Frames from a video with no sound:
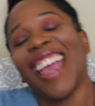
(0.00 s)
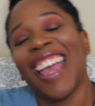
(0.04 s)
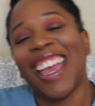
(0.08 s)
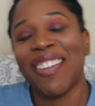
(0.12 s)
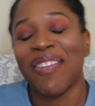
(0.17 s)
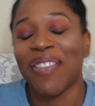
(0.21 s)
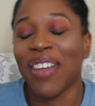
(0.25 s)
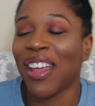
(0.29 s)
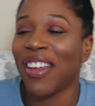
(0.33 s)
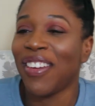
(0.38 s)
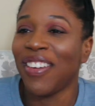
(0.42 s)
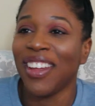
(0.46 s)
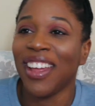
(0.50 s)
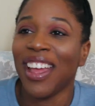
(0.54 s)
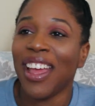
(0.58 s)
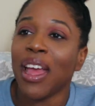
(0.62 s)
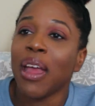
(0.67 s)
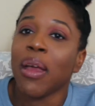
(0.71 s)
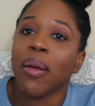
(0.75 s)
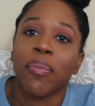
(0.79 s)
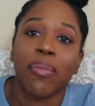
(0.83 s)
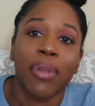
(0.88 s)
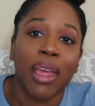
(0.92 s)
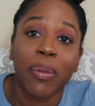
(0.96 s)
And
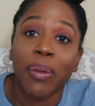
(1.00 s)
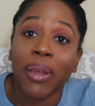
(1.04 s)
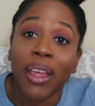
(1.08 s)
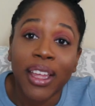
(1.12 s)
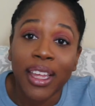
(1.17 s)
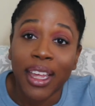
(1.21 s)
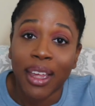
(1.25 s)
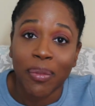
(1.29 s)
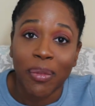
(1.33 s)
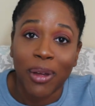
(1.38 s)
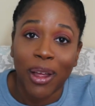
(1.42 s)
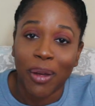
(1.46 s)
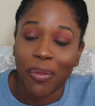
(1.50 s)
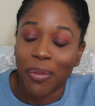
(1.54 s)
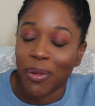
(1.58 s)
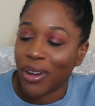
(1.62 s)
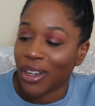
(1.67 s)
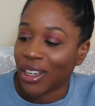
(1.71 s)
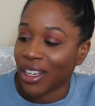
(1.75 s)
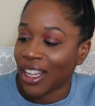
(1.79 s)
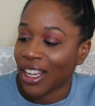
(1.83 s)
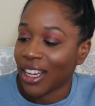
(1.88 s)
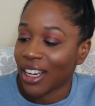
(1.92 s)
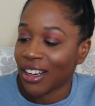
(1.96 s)
maybe I'll get mom
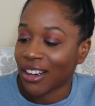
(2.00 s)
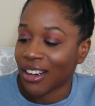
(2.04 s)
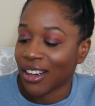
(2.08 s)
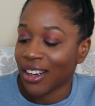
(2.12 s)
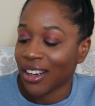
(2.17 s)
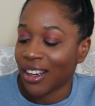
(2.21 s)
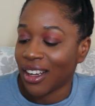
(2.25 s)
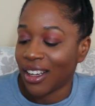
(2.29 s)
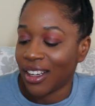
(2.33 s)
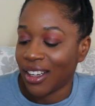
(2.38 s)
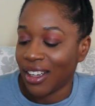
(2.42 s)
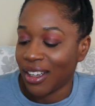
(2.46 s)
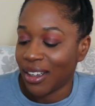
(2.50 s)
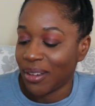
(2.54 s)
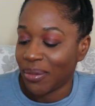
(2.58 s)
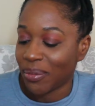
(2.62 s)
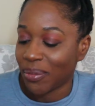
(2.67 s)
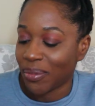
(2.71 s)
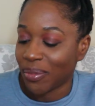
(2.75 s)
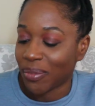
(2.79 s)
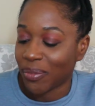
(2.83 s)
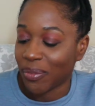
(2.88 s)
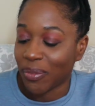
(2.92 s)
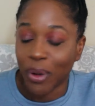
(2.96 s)
one later.
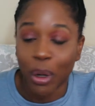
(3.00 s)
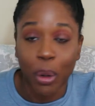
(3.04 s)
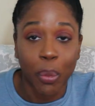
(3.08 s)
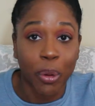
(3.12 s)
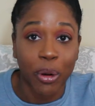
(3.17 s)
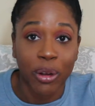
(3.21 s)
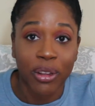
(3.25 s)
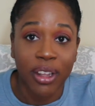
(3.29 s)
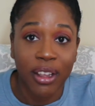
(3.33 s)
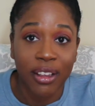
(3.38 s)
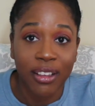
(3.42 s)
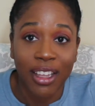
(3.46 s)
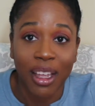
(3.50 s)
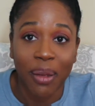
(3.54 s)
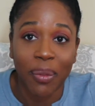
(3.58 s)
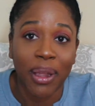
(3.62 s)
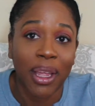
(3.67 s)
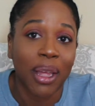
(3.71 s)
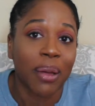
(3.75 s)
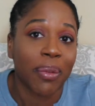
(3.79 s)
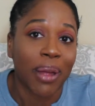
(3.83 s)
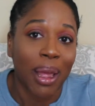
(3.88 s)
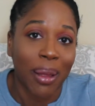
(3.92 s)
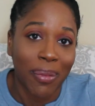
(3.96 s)
Her birthday's
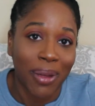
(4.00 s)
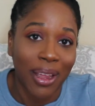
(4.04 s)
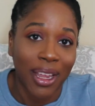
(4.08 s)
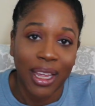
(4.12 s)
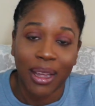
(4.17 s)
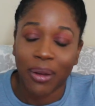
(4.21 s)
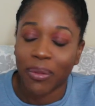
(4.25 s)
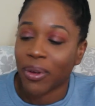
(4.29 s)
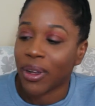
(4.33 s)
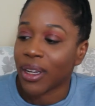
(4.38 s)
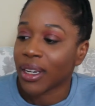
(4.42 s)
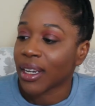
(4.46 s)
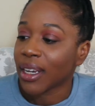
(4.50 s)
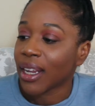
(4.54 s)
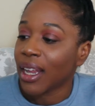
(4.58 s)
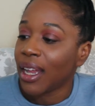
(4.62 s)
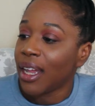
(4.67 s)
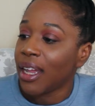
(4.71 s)
coming up. I might get one.